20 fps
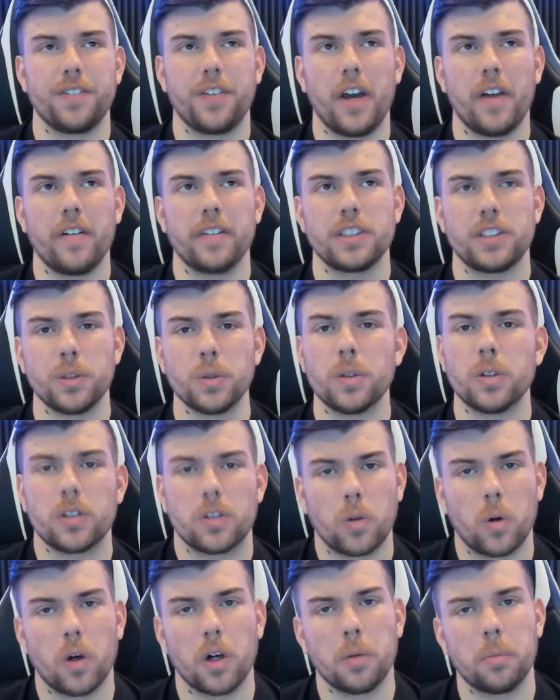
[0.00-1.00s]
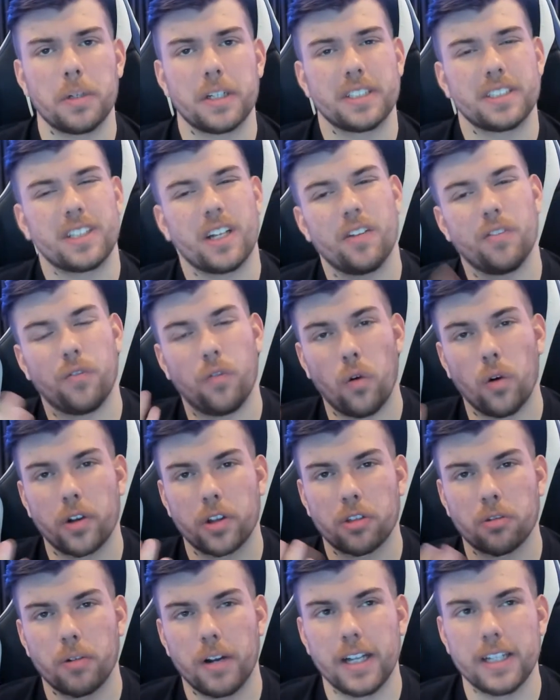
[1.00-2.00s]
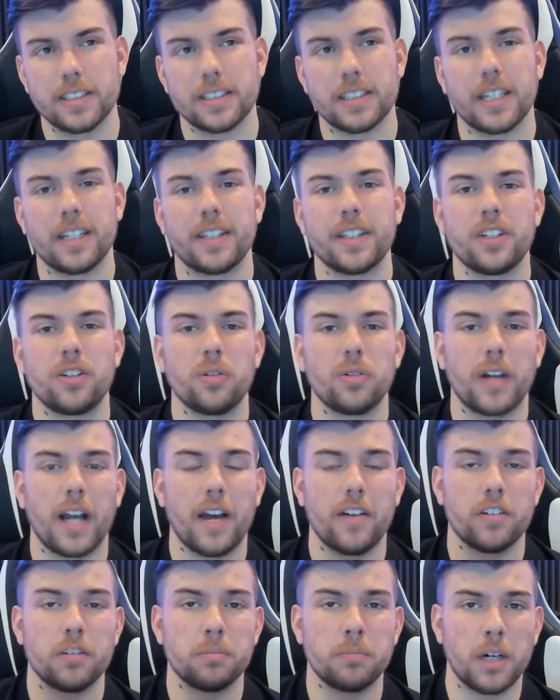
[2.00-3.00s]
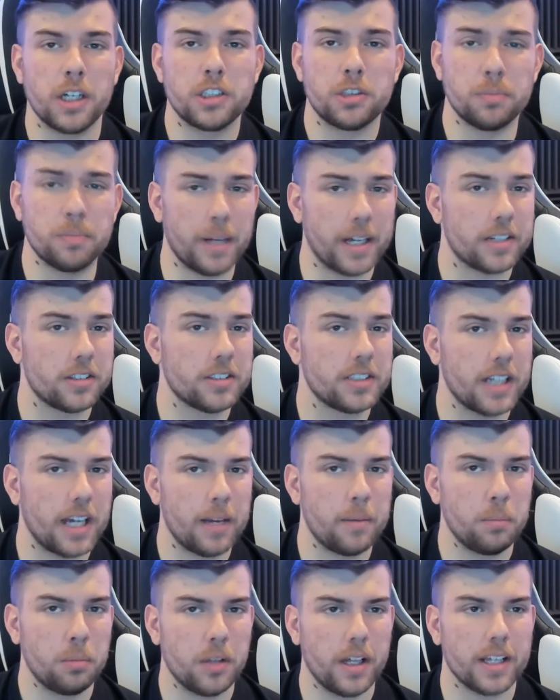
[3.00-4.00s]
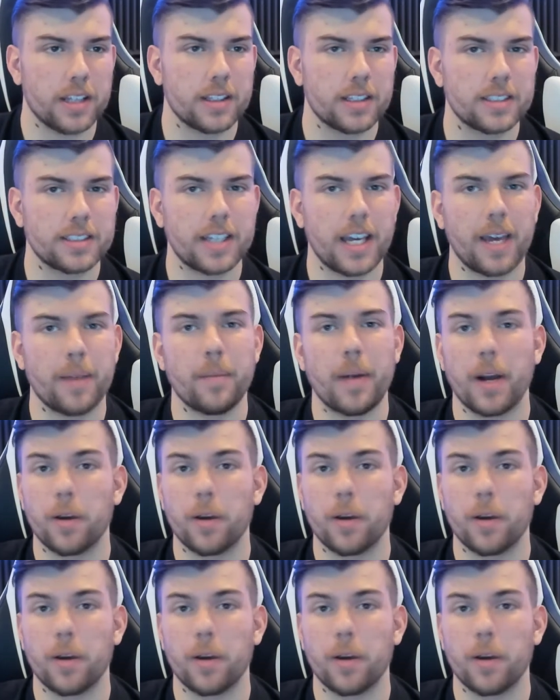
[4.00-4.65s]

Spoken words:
If you have a dual core, but it's got 4 threads, I think you would have a much better time playing this game.